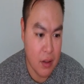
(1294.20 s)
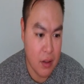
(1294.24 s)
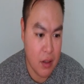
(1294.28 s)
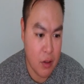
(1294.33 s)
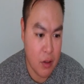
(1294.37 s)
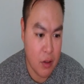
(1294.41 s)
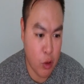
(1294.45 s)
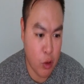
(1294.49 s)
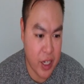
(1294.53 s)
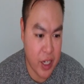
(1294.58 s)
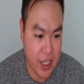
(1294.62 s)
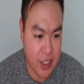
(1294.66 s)

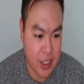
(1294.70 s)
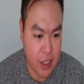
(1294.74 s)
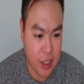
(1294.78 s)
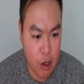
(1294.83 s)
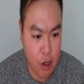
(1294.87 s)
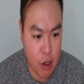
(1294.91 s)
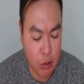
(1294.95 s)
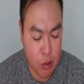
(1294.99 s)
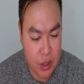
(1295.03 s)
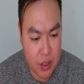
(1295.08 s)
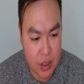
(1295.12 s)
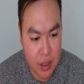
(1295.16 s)

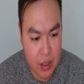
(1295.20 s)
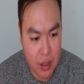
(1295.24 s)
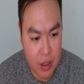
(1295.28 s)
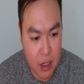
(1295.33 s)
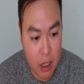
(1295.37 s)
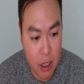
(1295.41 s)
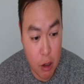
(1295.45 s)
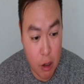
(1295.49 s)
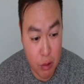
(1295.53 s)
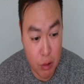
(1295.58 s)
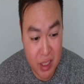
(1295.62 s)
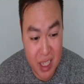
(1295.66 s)
Cortes-Acosta
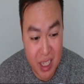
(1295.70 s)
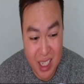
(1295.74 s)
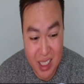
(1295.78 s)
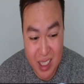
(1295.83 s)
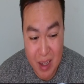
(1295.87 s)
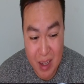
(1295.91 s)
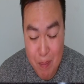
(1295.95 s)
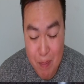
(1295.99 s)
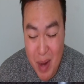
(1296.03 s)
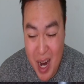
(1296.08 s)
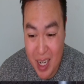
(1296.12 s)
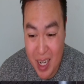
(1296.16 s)
closed as
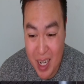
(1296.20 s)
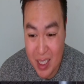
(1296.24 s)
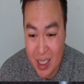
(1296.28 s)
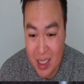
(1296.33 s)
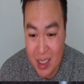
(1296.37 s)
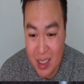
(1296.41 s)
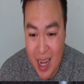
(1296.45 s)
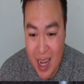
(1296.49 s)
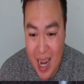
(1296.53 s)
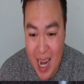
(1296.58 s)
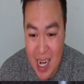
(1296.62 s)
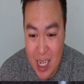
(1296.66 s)
a
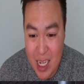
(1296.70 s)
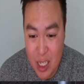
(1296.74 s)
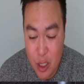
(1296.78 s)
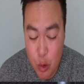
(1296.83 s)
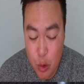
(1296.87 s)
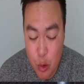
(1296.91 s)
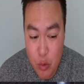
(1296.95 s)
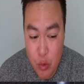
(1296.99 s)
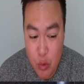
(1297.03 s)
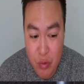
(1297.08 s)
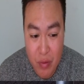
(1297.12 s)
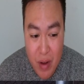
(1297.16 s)
minus
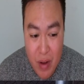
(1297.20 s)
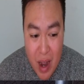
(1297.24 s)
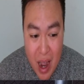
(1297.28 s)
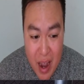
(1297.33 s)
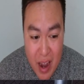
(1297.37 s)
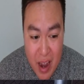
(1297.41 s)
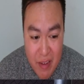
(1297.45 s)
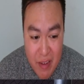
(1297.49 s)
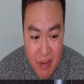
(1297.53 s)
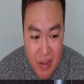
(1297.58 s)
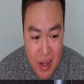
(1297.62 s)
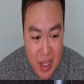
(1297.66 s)

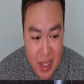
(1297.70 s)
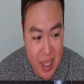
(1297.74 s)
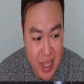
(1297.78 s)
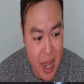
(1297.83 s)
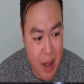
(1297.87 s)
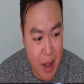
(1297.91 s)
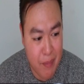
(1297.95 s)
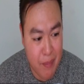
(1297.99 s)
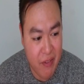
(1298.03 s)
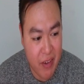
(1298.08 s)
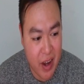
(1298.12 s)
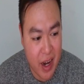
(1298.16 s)
825 in
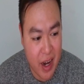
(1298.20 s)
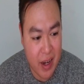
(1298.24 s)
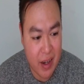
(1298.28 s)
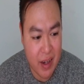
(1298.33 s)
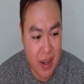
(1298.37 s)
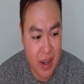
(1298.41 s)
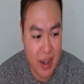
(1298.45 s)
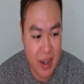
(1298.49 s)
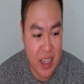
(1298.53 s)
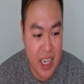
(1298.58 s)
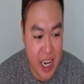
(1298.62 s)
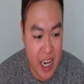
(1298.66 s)
that fight,
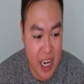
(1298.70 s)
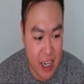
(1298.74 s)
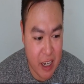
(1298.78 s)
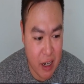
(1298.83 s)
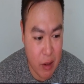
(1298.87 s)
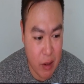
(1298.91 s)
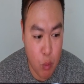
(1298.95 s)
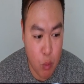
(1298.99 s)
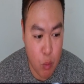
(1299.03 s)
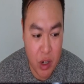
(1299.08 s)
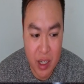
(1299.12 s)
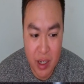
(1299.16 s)
and he ended
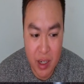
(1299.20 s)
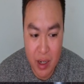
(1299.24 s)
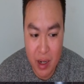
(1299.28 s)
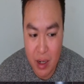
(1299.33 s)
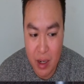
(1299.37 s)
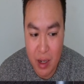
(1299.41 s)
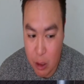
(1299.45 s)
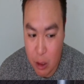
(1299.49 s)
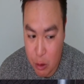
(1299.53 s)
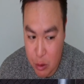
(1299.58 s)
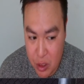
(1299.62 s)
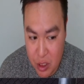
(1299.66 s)
up winning a
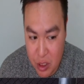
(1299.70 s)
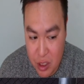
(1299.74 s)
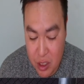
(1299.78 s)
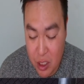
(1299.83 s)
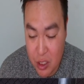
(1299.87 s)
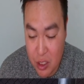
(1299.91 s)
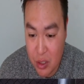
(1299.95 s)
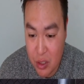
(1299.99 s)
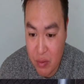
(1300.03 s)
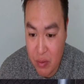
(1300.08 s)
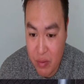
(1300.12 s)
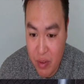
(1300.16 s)
close
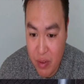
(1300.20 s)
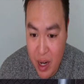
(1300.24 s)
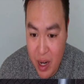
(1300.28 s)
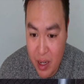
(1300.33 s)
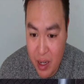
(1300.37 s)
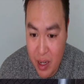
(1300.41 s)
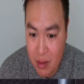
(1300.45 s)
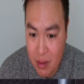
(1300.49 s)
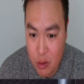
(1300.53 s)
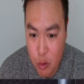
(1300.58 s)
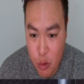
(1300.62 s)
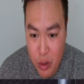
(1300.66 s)
decision
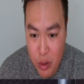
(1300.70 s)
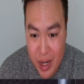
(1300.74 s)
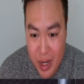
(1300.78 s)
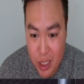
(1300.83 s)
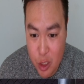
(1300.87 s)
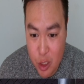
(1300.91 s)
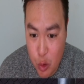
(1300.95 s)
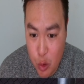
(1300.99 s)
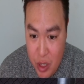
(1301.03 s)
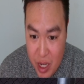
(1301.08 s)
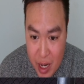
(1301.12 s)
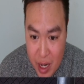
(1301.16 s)
fight,
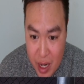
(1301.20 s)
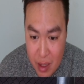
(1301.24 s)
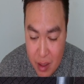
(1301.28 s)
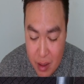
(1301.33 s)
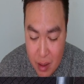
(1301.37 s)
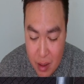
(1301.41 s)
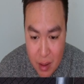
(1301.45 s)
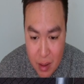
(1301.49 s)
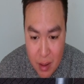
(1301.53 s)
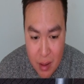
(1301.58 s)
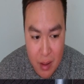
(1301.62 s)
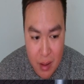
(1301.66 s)
29-28,
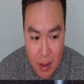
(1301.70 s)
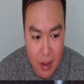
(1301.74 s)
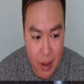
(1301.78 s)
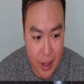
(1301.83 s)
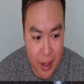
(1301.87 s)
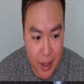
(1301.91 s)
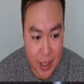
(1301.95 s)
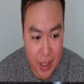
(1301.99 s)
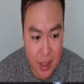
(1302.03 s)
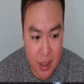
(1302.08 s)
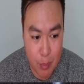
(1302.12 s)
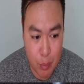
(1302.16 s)

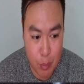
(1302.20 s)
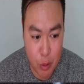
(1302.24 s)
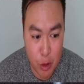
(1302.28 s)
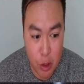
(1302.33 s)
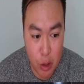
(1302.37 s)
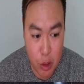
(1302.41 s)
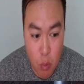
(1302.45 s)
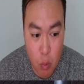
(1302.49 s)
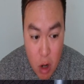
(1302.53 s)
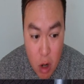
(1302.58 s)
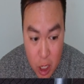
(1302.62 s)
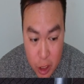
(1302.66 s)
against a
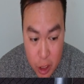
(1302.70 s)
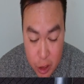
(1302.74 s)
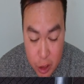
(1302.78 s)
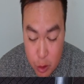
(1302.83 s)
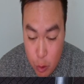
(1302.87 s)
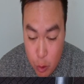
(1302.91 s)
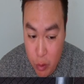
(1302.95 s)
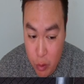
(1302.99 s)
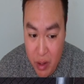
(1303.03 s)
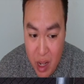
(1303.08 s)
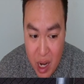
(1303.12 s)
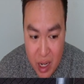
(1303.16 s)
pretty washed
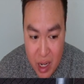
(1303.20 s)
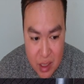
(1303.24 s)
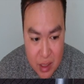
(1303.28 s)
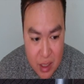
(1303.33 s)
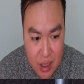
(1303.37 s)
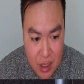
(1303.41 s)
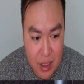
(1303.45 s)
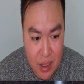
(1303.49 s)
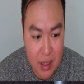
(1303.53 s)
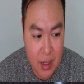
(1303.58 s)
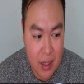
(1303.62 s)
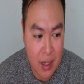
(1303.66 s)

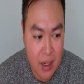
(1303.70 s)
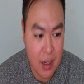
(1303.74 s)
Arlovski.